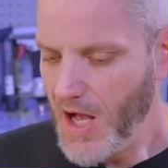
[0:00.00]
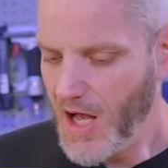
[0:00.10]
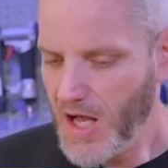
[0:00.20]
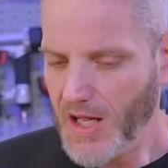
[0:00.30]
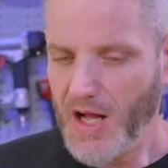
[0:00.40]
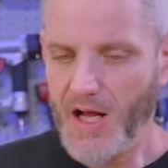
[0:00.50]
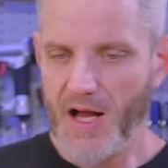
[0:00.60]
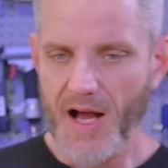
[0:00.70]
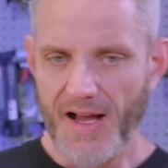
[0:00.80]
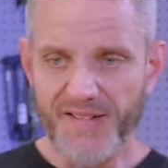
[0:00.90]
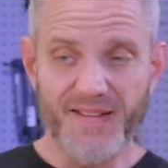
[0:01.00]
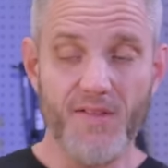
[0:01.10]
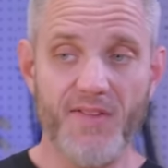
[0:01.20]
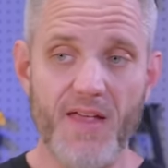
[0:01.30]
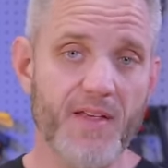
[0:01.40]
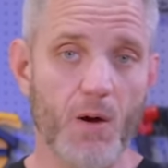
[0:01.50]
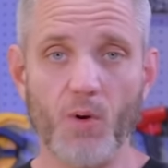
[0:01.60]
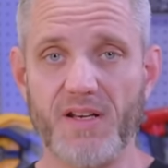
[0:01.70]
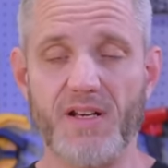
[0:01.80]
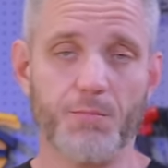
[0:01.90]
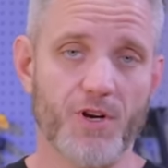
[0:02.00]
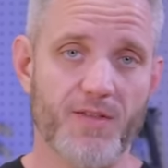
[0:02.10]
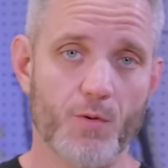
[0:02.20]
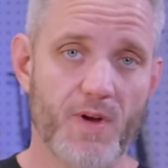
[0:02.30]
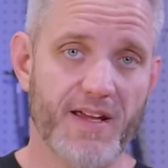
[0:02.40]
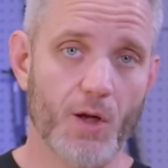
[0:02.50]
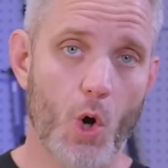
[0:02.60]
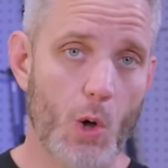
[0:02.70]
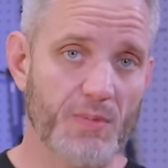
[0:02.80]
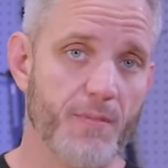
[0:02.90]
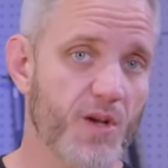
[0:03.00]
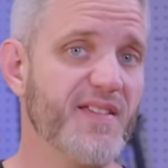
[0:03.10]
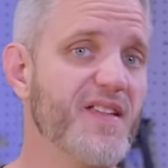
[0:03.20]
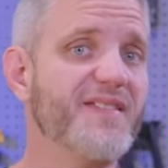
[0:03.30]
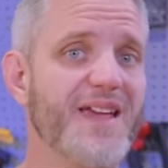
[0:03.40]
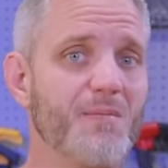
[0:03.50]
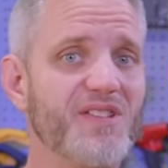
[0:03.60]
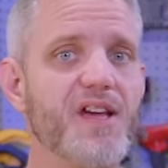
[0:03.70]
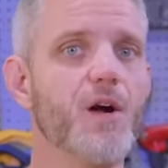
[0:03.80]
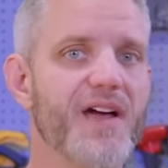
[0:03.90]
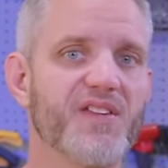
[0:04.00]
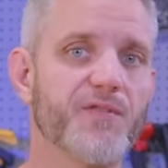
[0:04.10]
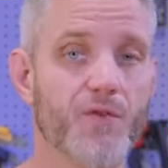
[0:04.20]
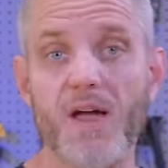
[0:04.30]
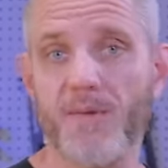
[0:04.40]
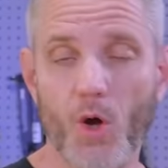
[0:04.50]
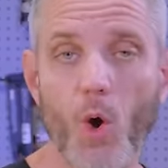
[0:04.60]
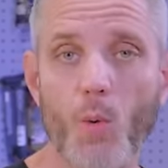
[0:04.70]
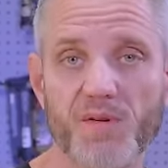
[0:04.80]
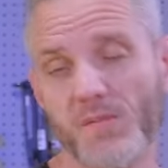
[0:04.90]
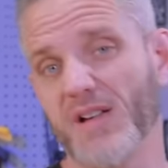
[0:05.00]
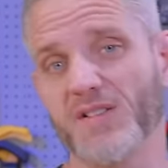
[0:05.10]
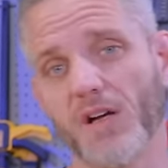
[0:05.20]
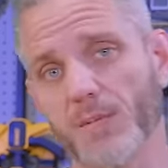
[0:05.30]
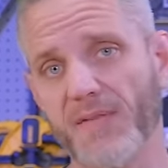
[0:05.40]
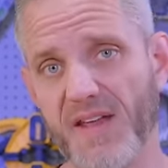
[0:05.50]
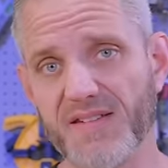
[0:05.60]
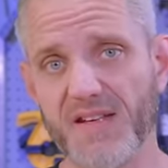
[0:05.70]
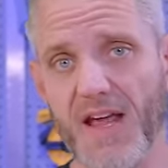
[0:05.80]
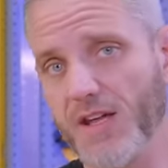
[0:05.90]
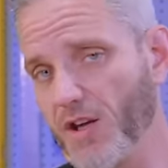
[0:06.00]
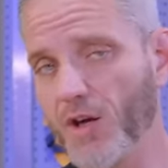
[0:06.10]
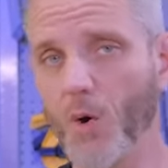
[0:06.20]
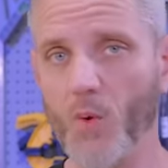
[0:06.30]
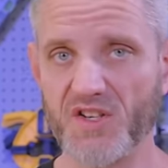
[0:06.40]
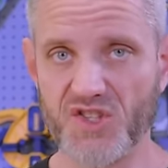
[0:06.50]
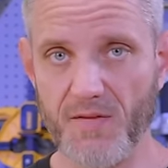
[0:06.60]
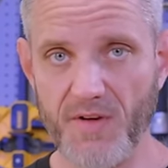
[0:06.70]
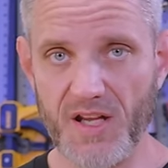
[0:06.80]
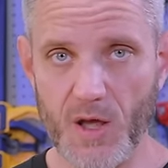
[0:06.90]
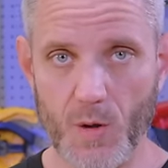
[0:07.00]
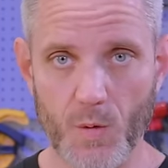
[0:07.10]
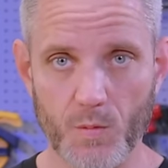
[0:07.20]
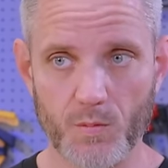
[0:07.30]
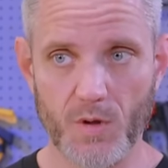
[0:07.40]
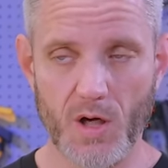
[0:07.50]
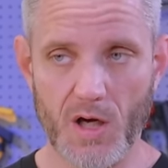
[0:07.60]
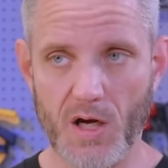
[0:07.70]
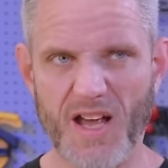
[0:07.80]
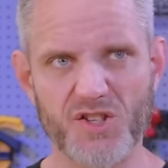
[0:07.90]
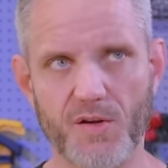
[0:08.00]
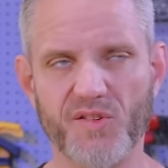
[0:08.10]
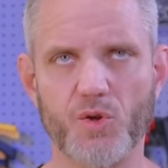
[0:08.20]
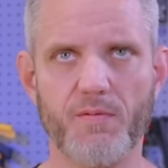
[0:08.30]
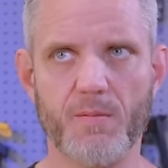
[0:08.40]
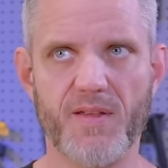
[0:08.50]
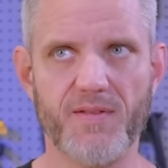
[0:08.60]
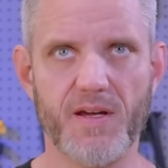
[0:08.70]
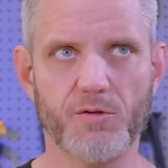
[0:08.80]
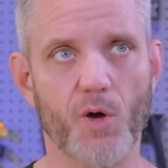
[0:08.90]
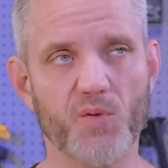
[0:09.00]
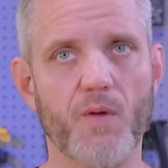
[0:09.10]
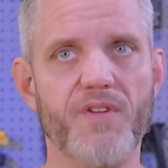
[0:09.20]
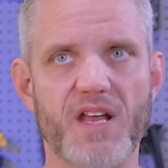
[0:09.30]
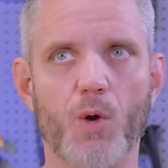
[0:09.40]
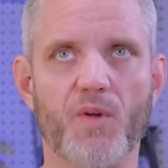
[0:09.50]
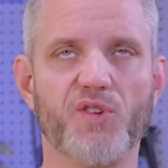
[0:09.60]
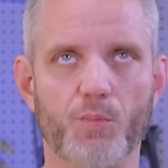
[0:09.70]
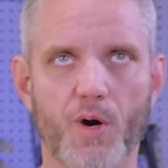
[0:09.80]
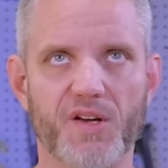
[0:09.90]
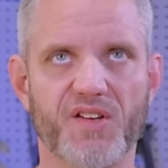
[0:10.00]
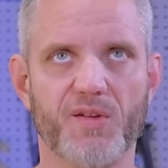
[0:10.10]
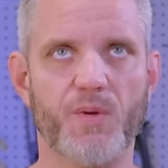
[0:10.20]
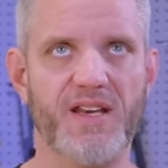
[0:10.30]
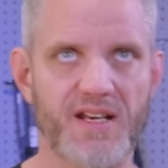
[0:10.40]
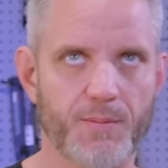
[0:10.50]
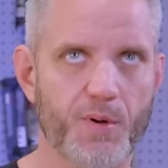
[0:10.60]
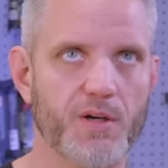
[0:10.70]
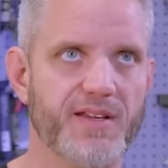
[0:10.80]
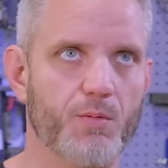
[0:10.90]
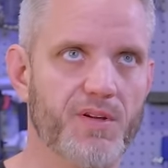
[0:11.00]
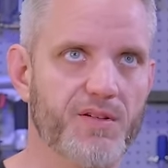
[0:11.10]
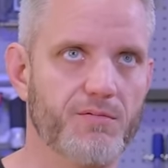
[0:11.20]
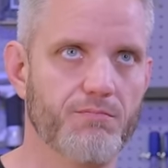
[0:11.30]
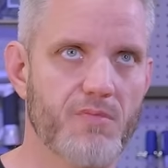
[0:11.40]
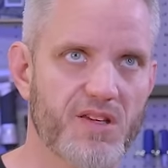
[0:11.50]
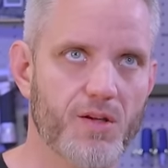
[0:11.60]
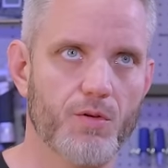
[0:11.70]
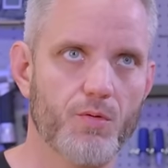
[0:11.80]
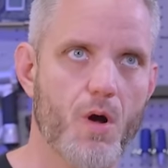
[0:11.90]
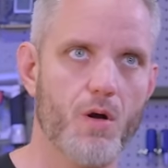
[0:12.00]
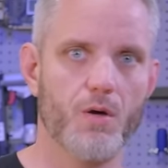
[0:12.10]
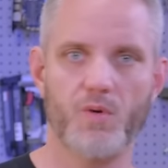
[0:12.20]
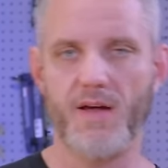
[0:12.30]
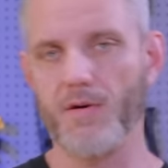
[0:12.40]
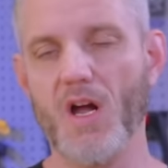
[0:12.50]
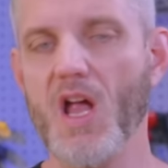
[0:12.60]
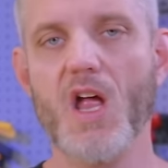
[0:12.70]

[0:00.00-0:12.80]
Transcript: Uh, I said then that I wanted to upgrade the rig at home. Now I'm using the same TRX frame at home, so I'm not gonna talk about that today. You can go watch that video. Uh, actually, there's two of them, I think. No, it's one video with two parts because we needed a part that was missing or wrong or whatever.